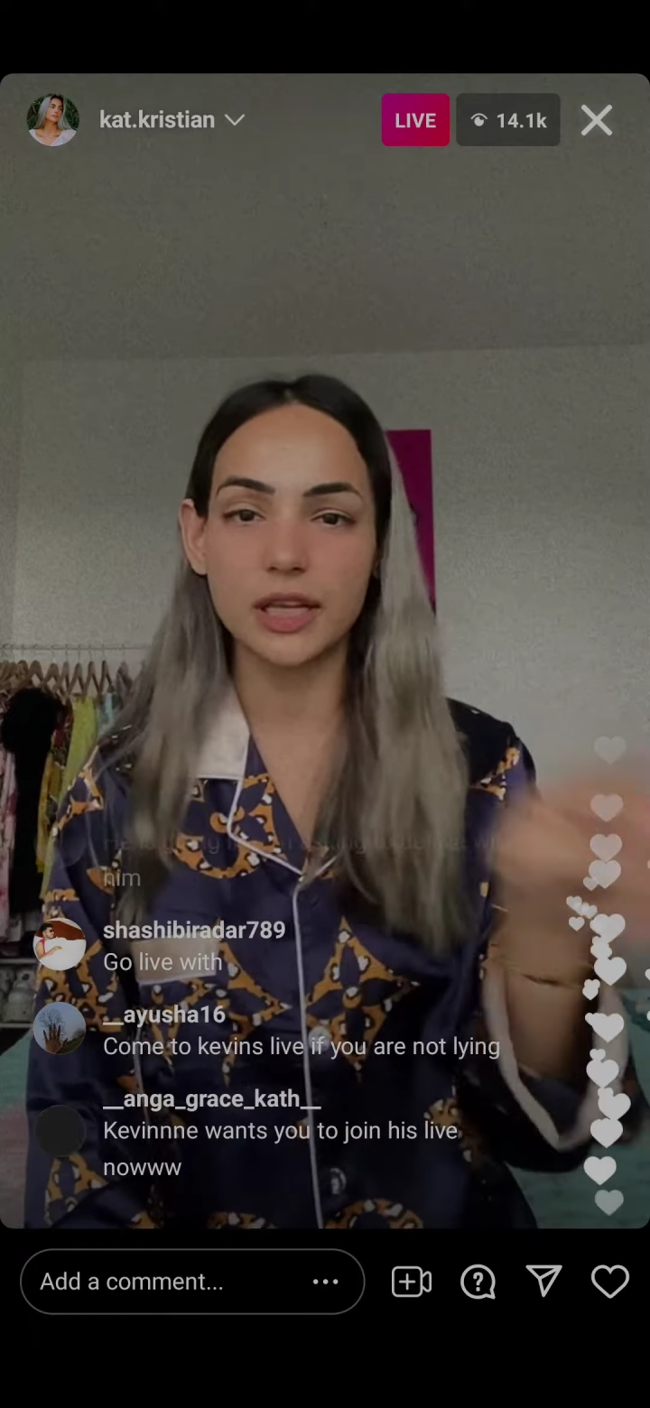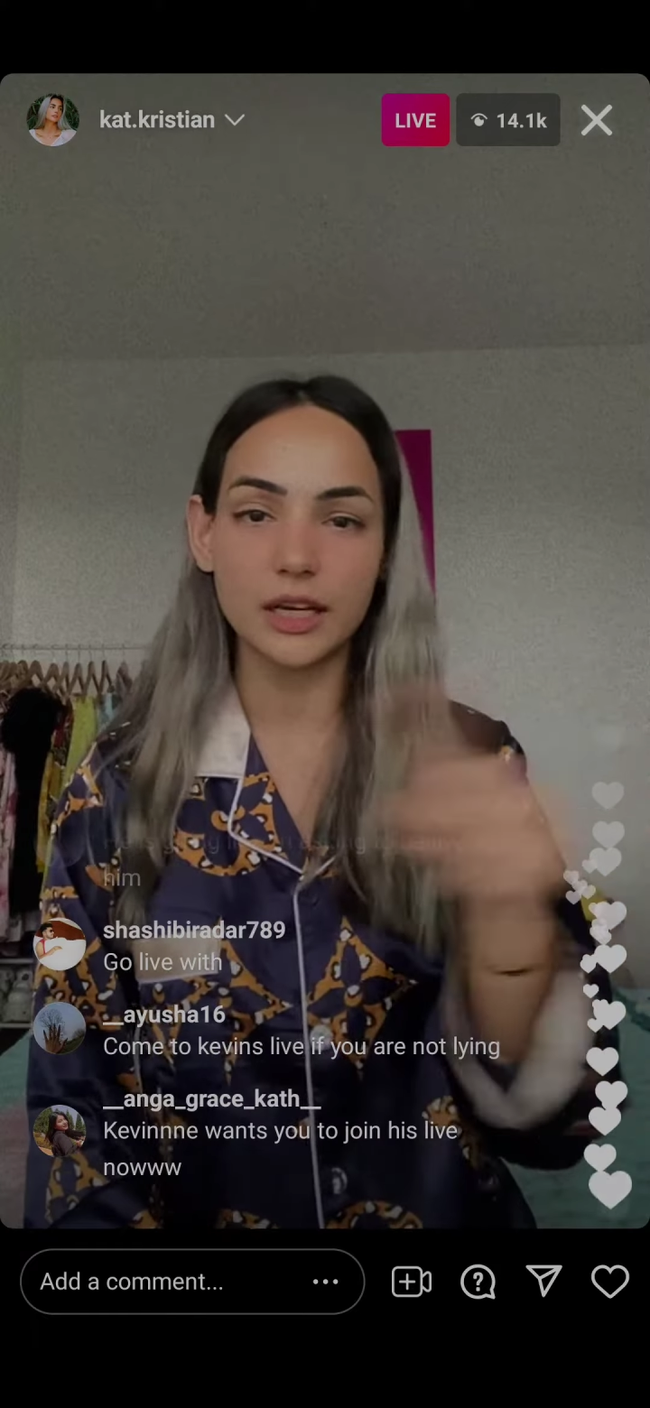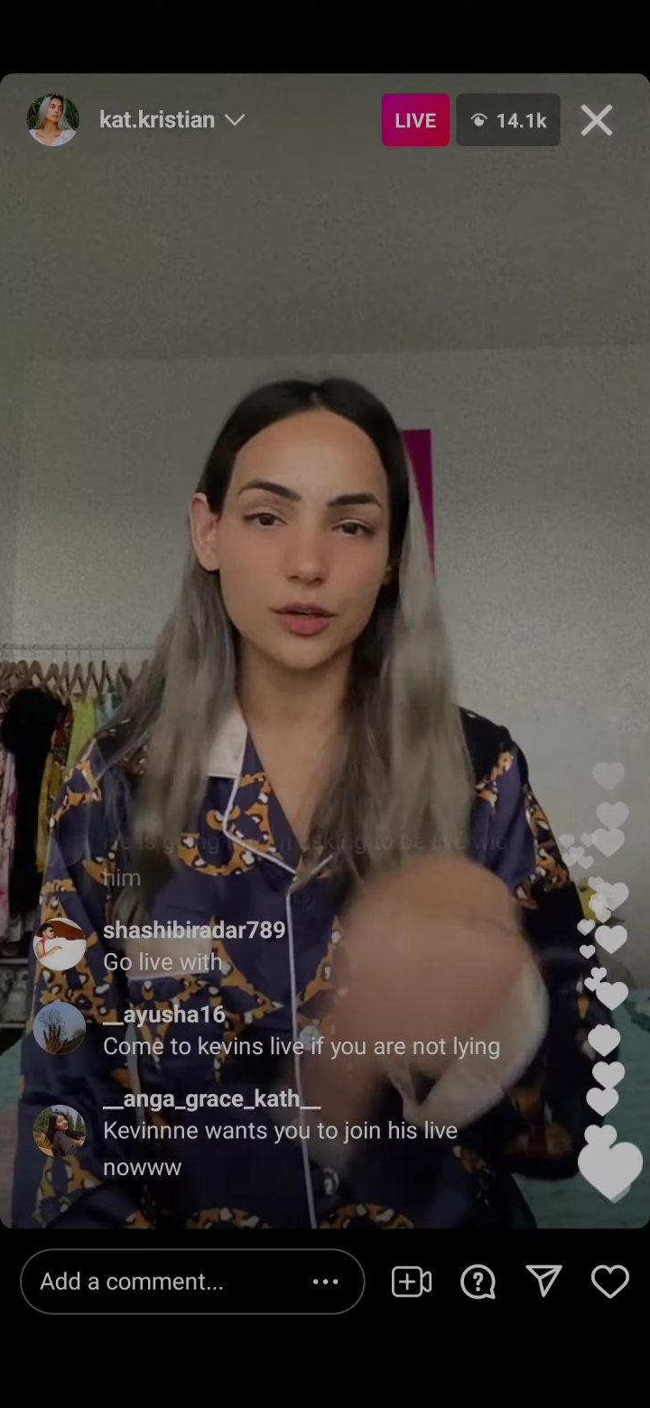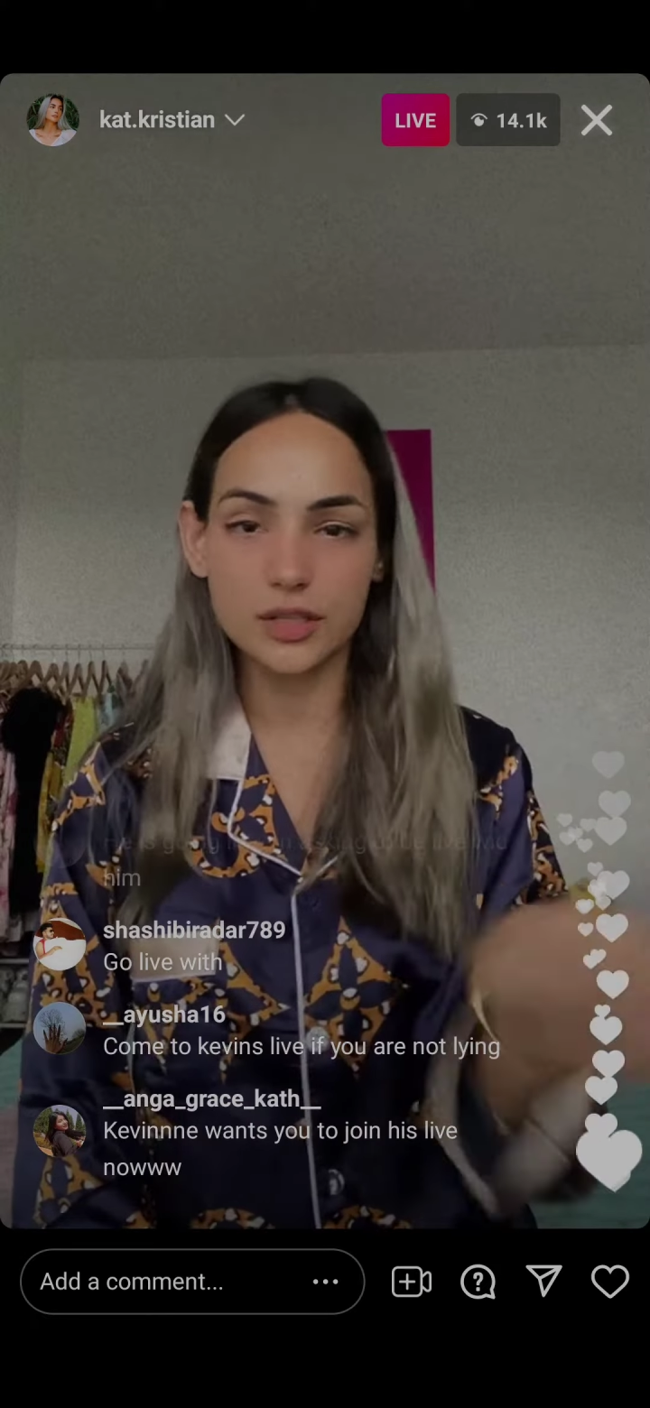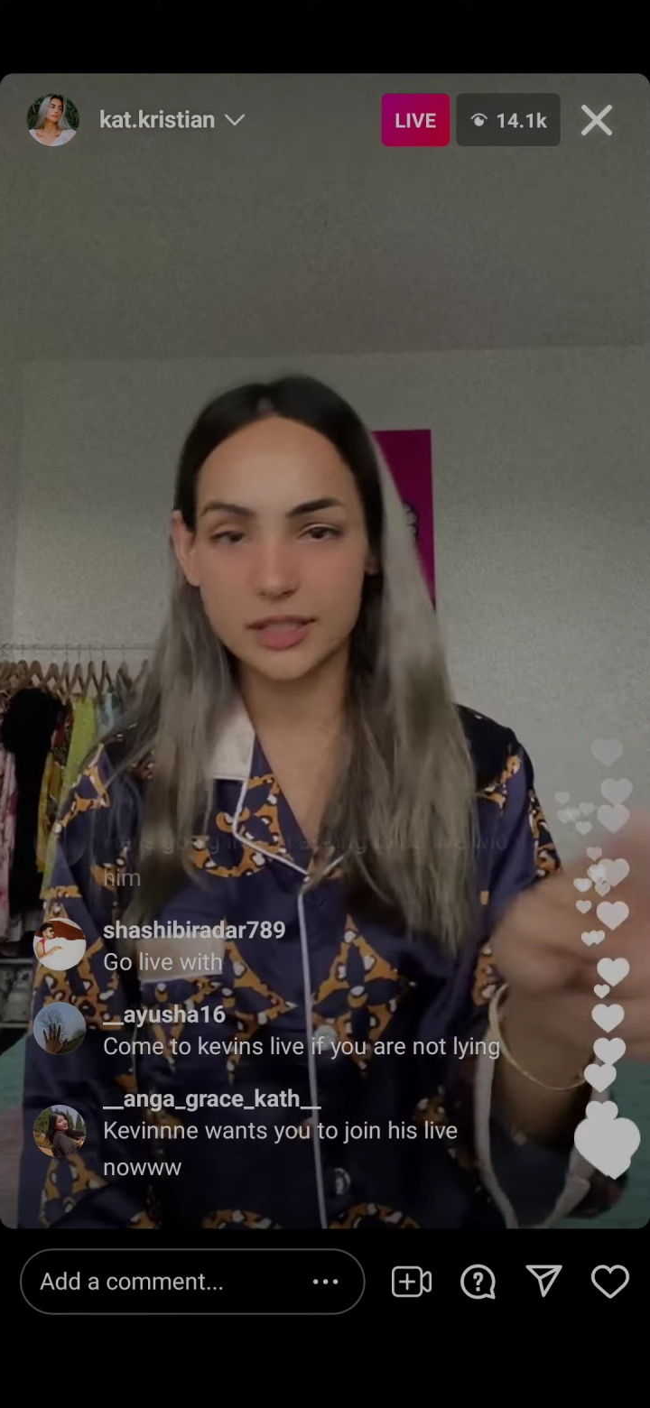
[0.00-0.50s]
that
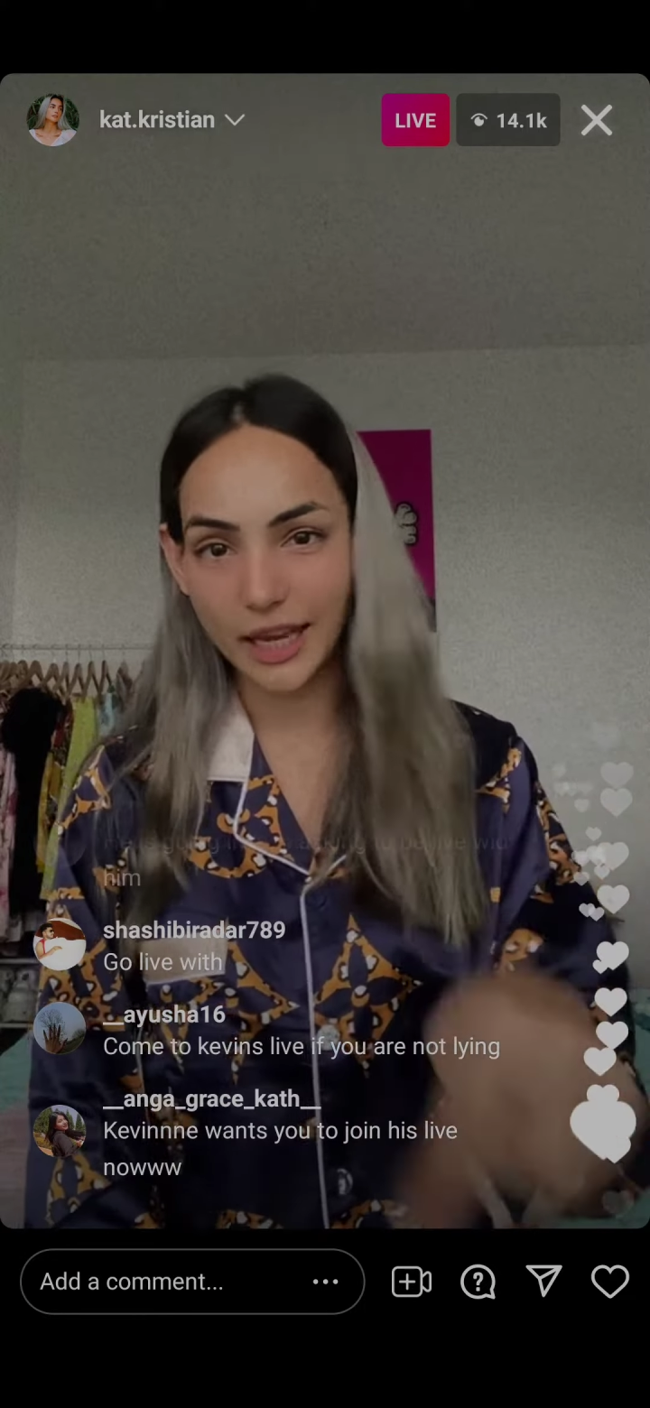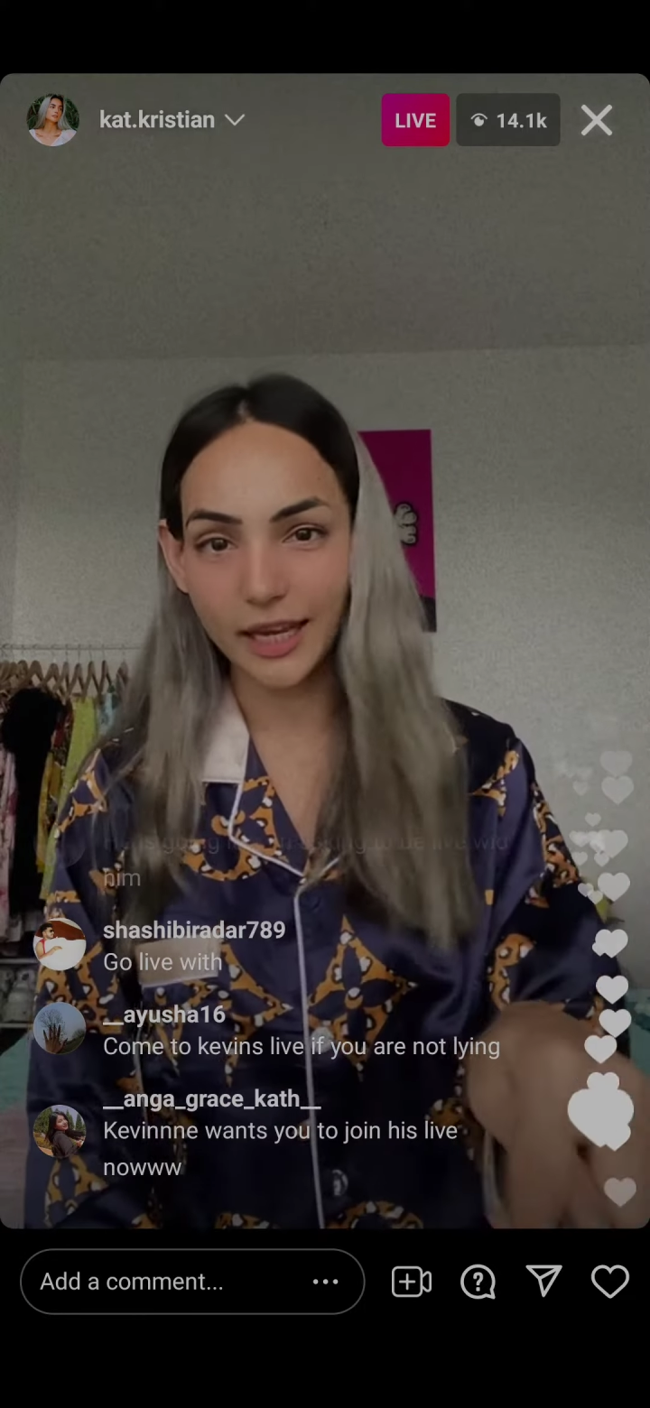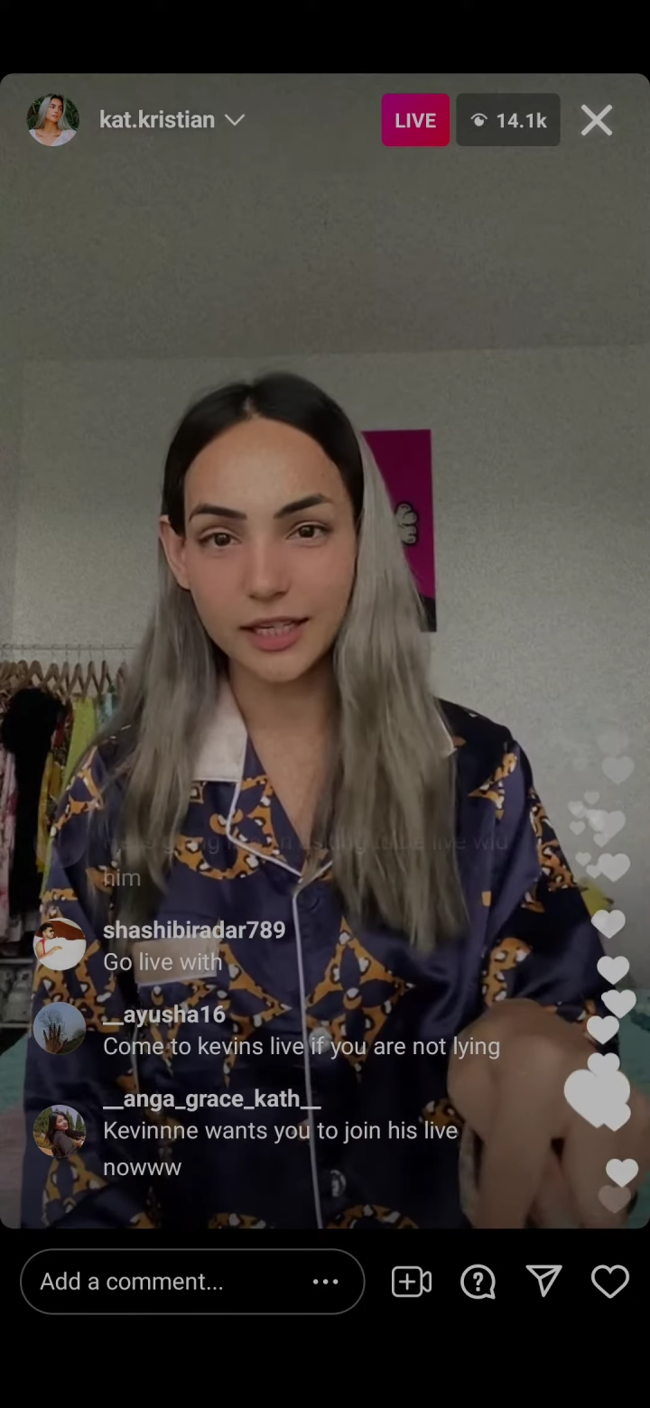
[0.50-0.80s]
you're saying